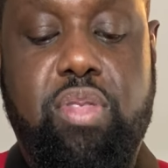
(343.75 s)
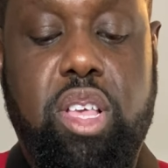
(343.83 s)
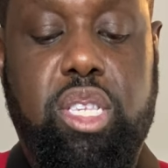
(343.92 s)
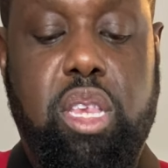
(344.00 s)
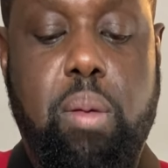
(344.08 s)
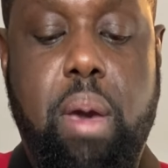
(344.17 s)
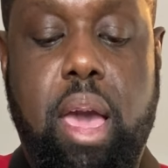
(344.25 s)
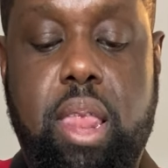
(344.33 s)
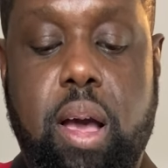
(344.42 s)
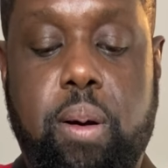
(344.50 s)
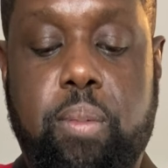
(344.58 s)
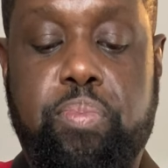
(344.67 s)
this
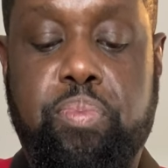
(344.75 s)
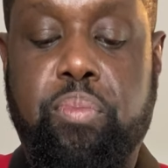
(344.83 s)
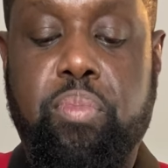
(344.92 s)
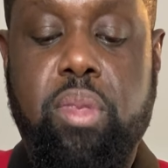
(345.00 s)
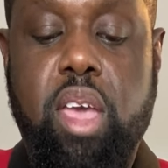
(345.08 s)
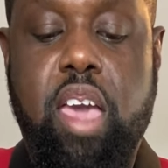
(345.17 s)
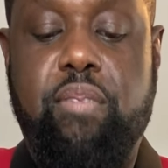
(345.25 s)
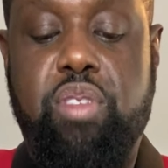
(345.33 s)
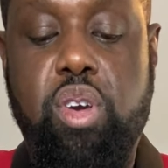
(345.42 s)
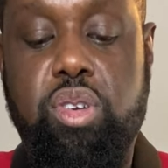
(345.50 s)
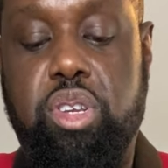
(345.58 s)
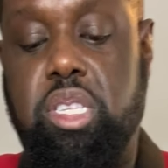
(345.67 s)
tomato. If
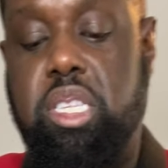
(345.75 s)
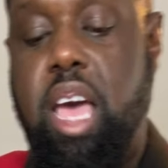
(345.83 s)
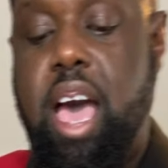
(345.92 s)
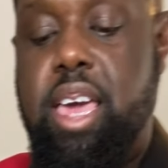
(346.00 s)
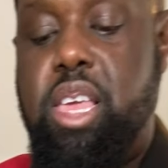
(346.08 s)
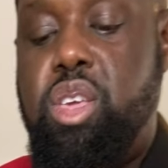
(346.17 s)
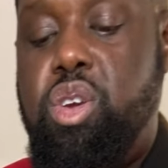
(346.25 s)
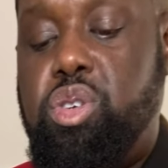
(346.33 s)
you're deciding you're